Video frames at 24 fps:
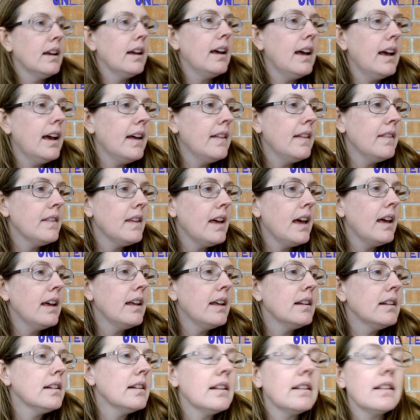And
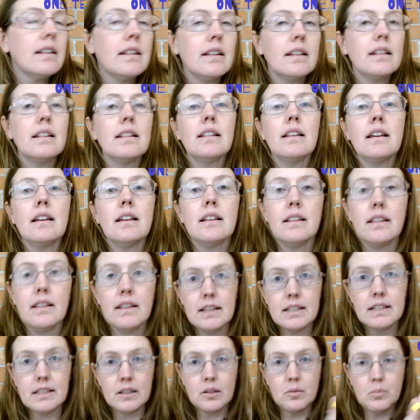then
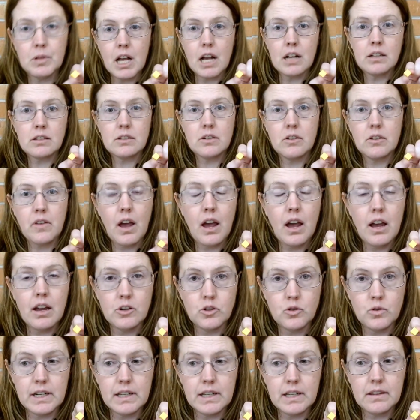these little blocks are the
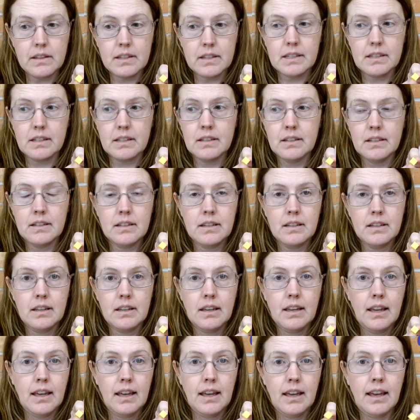hundredths.
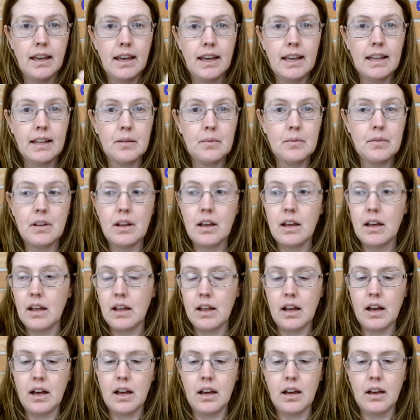And
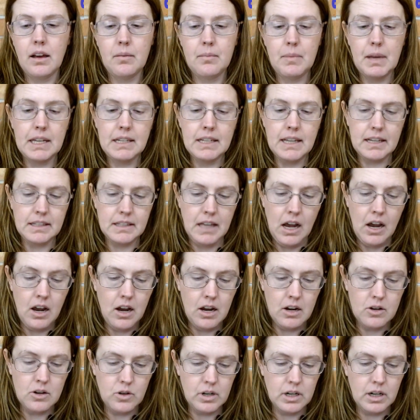it takes
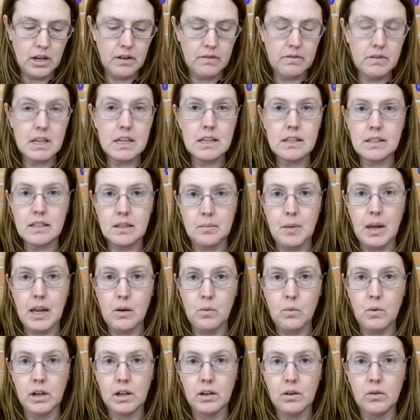100 of these to
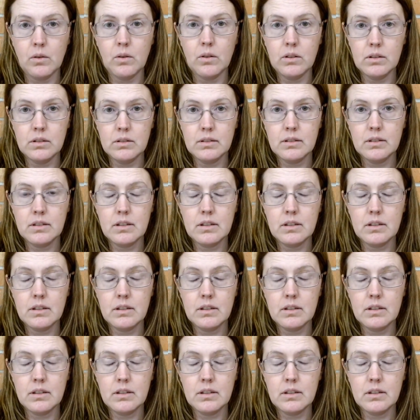make one whole.